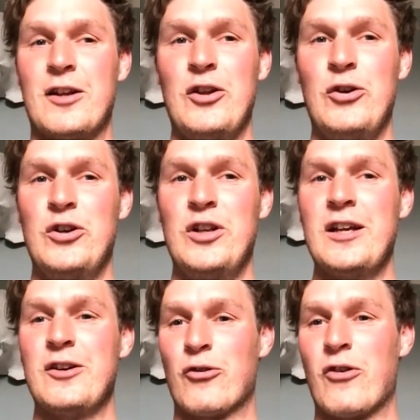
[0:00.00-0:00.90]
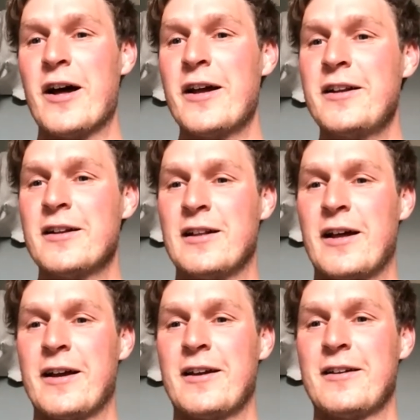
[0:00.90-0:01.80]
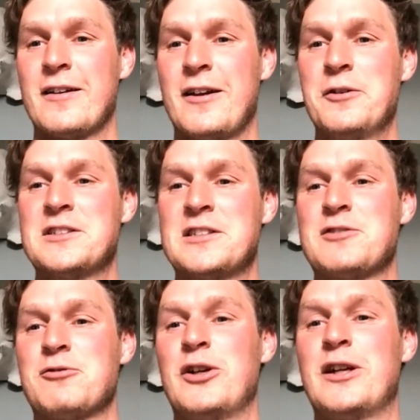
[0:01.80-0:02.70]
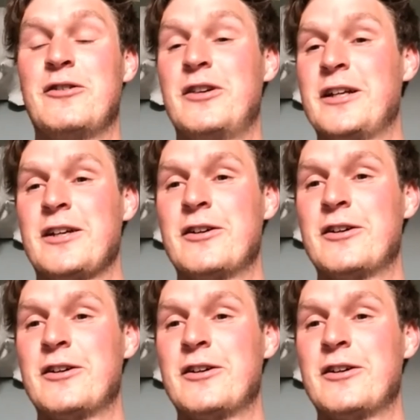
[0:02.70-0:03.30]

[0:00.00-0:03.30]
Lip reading: unique ride, and like it was just really, really good.